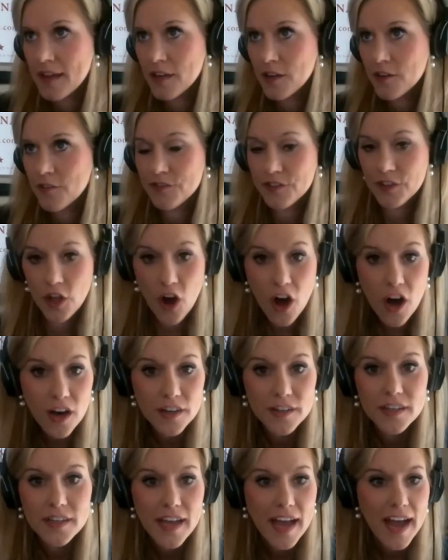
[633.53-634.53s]

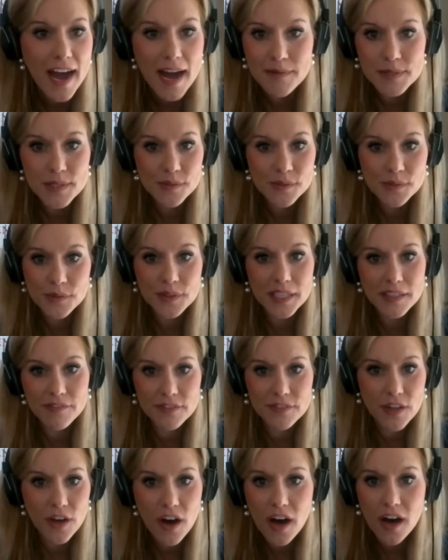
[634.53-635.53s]
flawed, absolutely right.
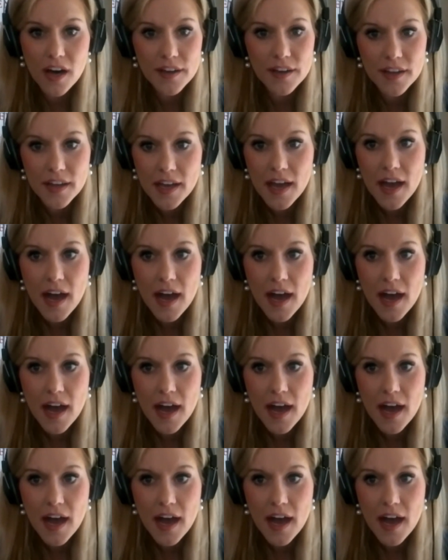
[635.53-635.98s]
flawed.